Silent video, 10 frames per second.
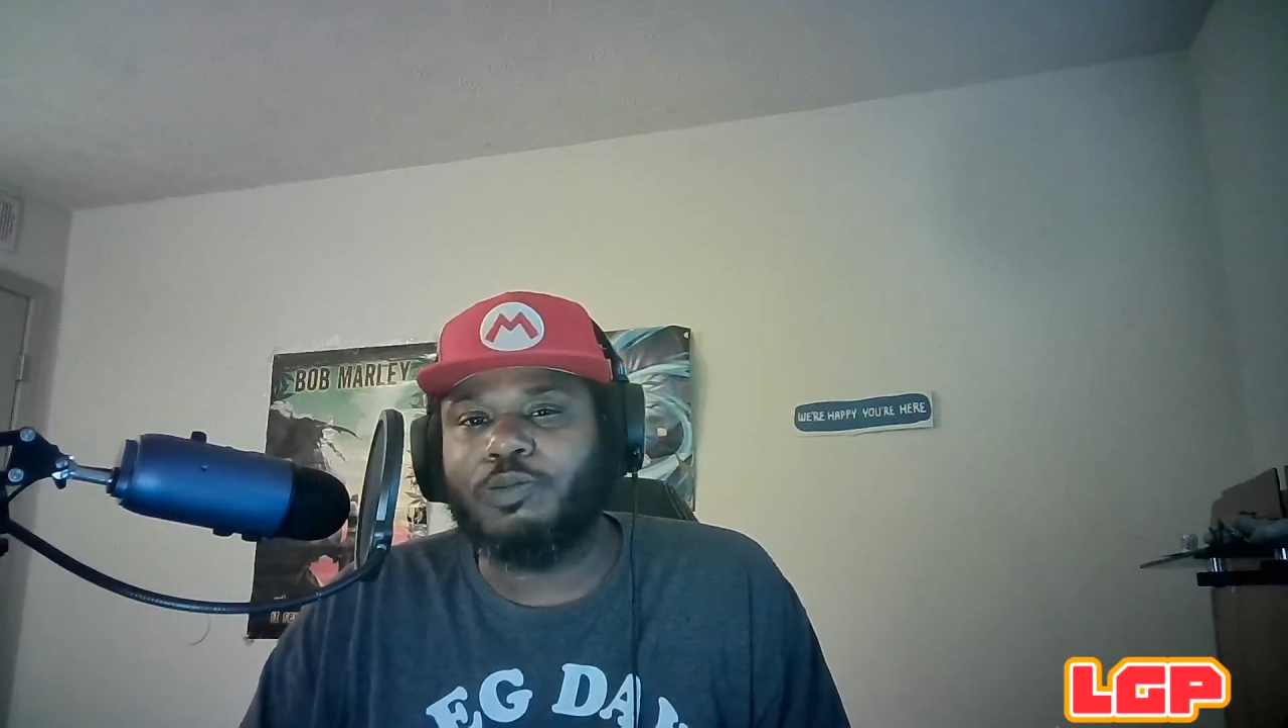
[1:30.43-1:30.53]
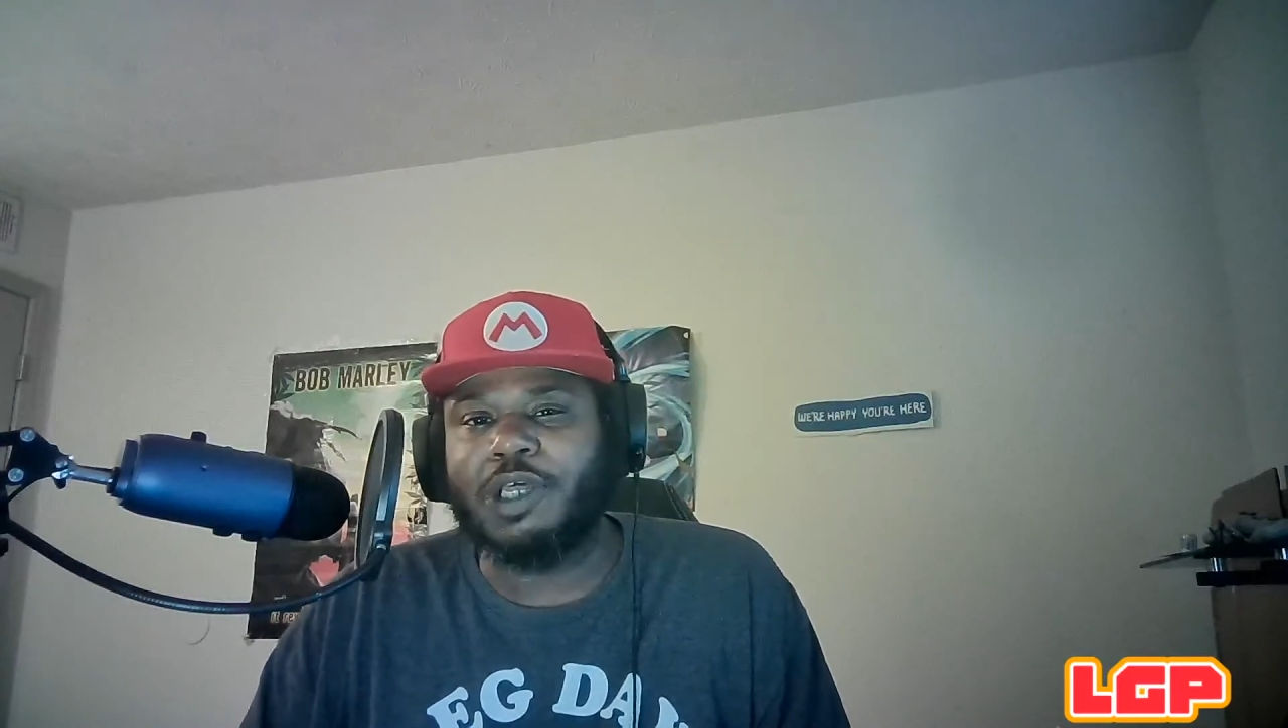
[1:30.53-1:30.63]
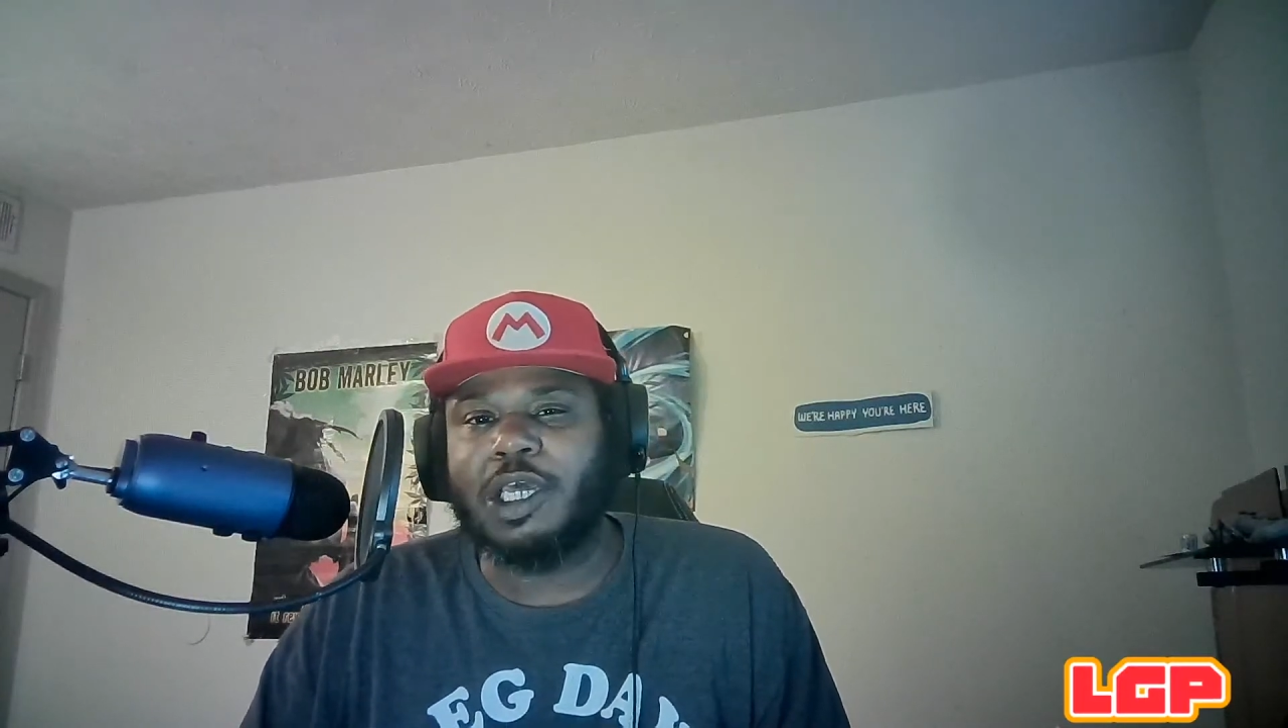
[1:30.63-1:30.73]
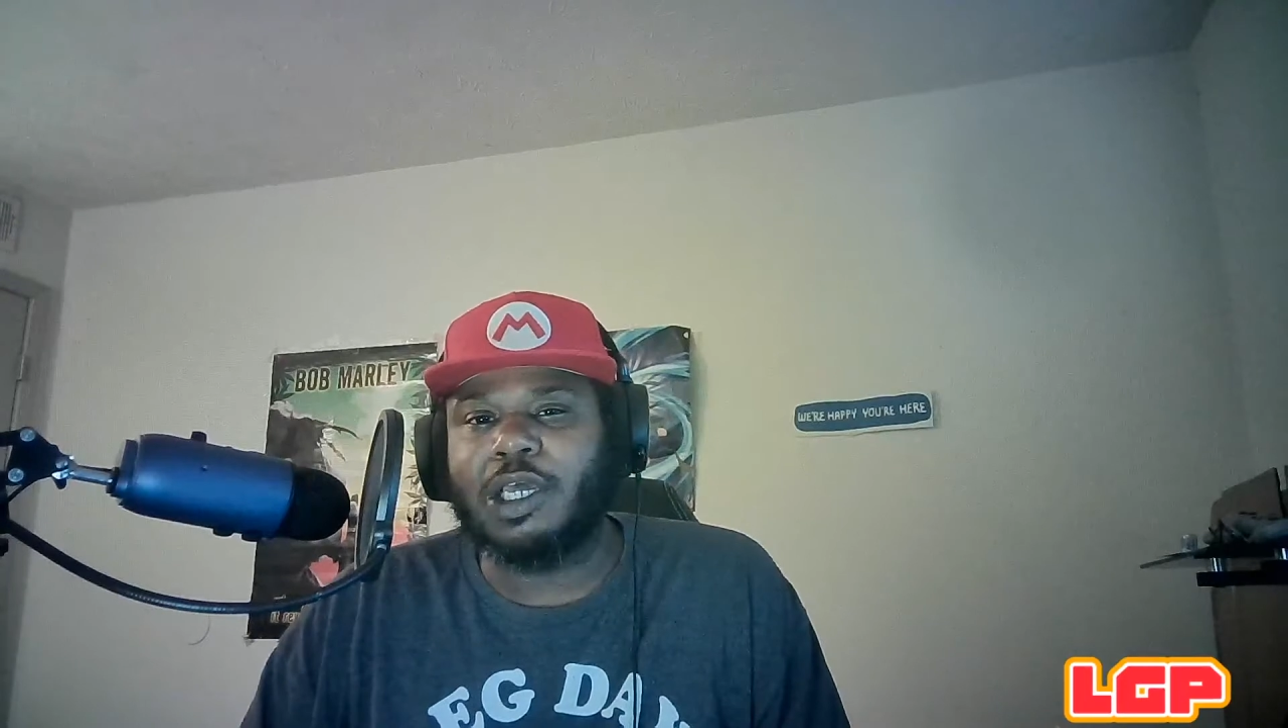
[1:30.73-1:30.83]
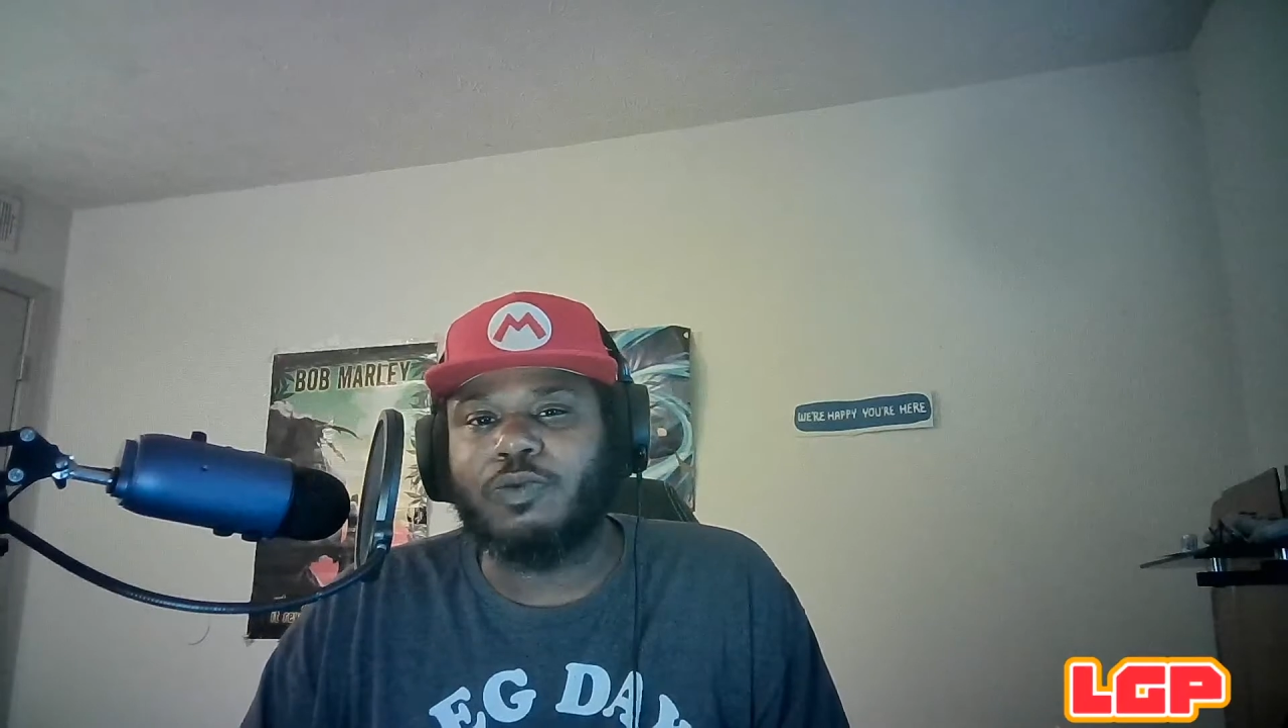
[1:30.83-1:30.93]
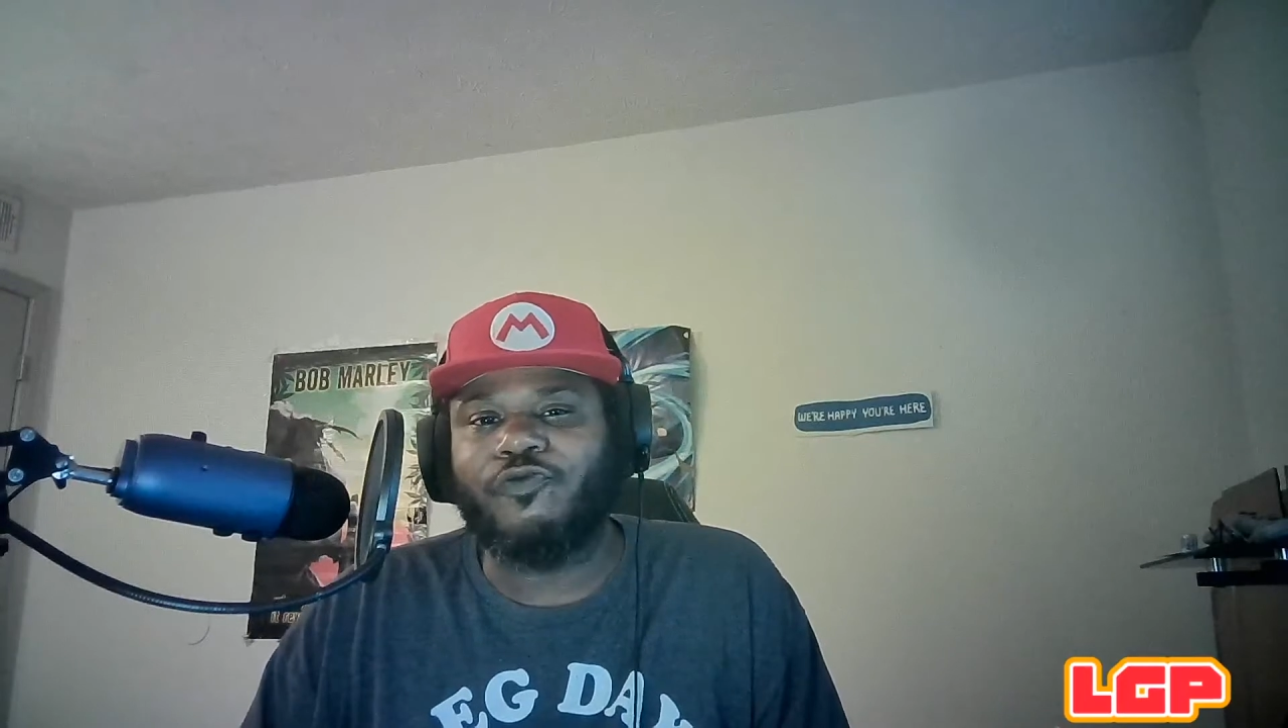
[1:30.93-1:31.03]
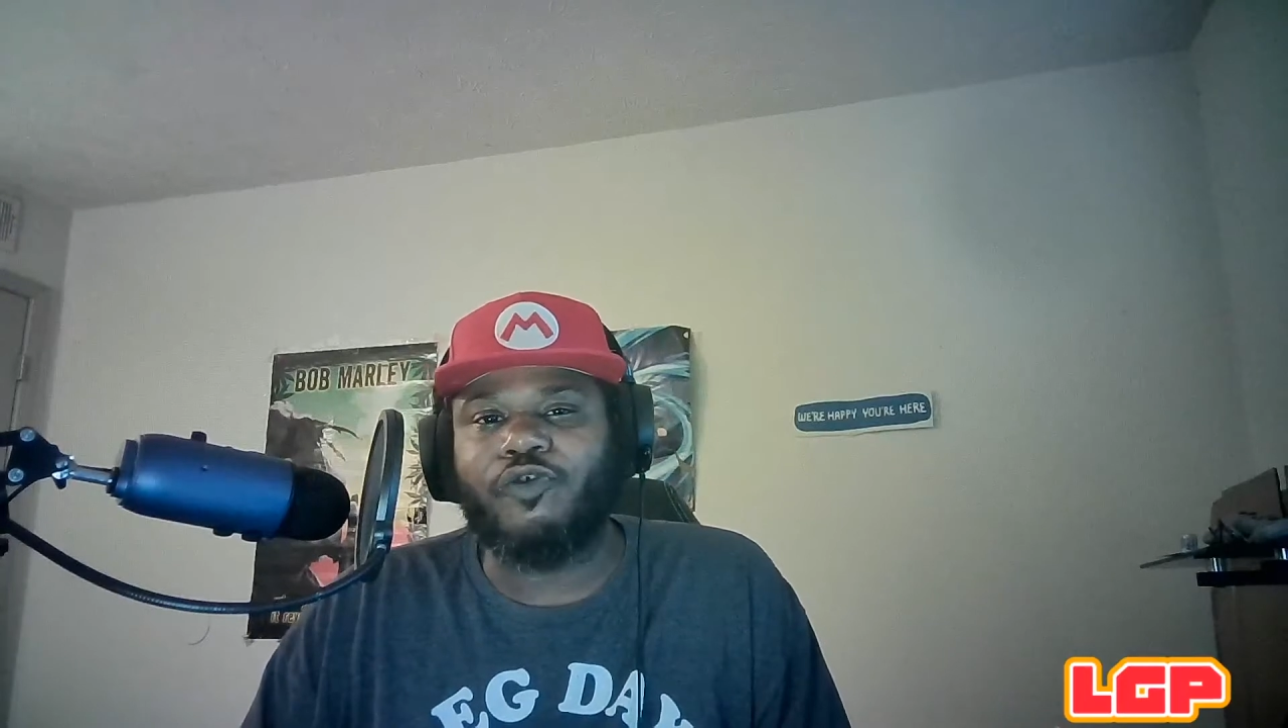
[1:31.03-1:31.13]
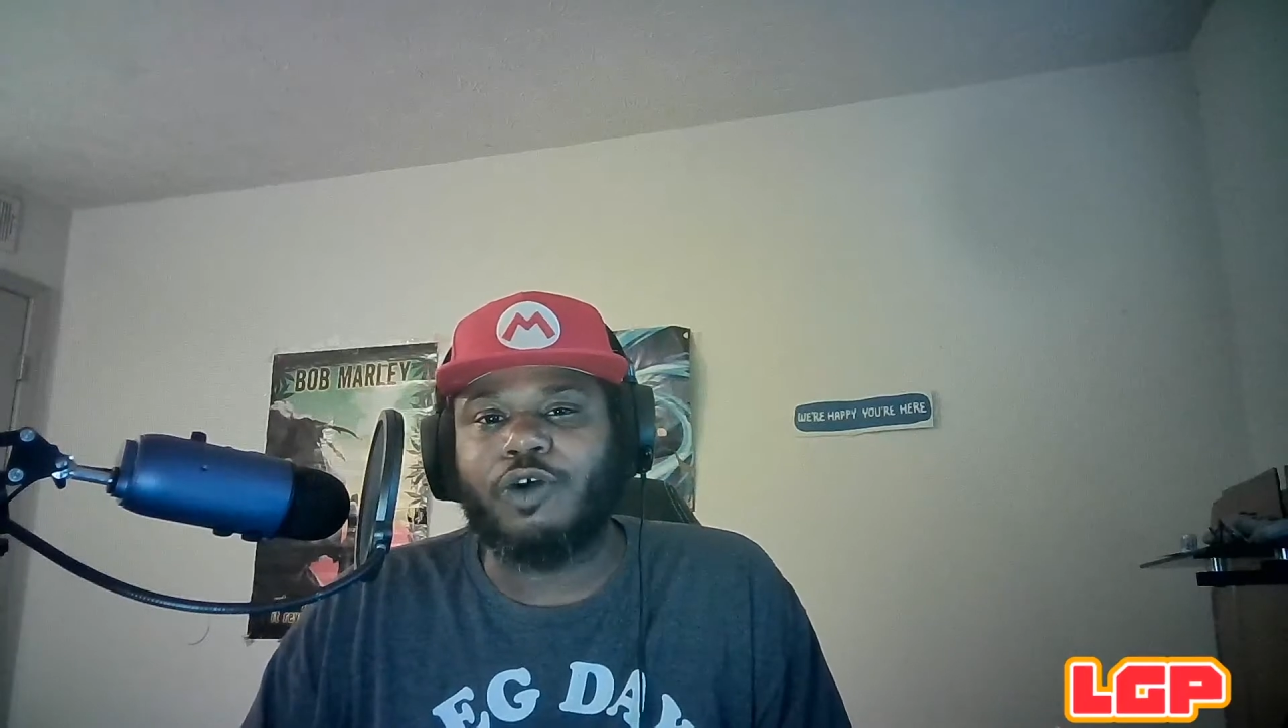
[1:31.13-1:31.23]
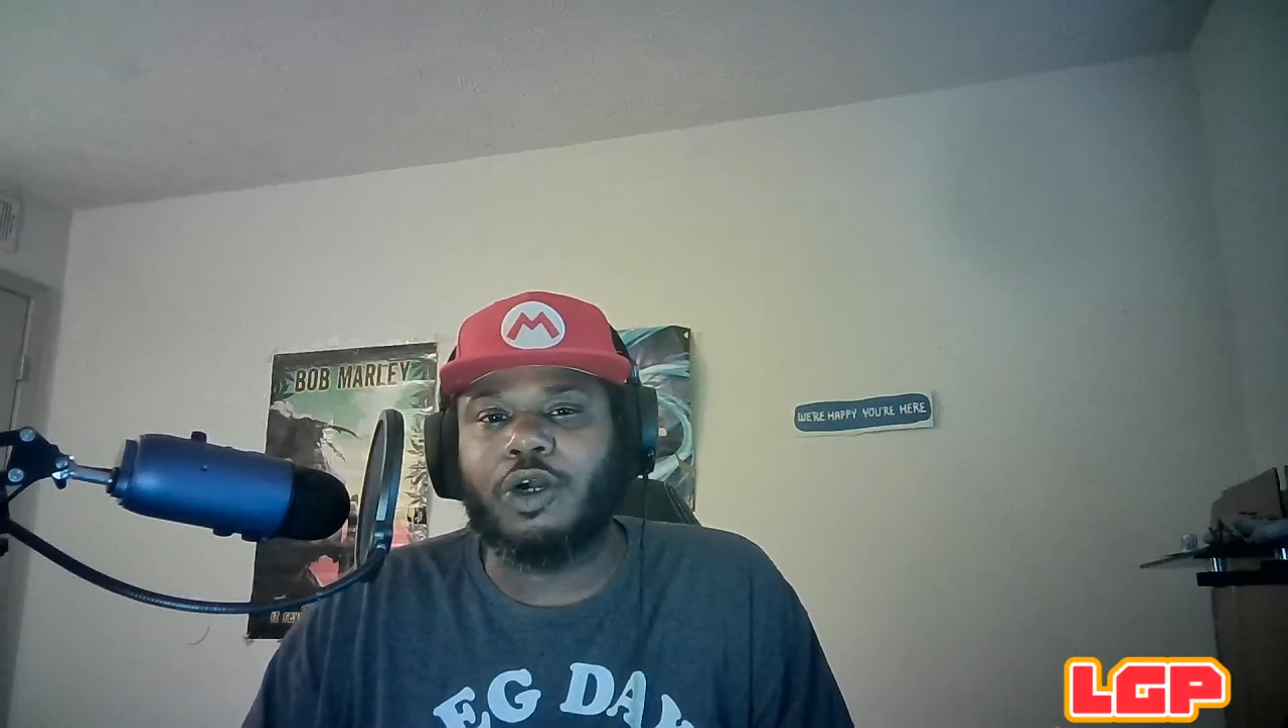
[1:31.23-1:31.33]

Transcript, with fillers: bag before i